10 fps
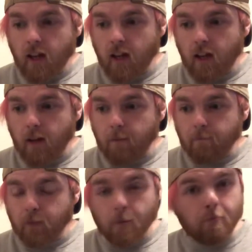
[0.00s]

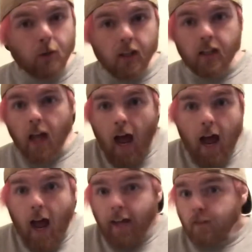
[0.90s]
But
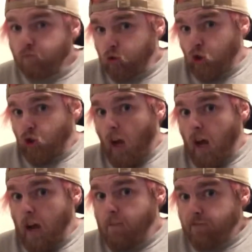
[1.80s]

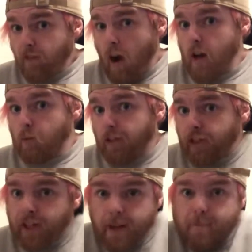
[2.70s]
I'm fine
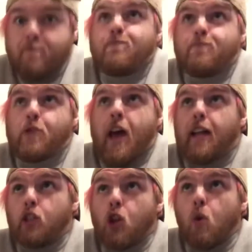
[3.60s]
with it.
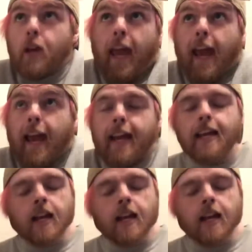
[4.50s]
That's okay.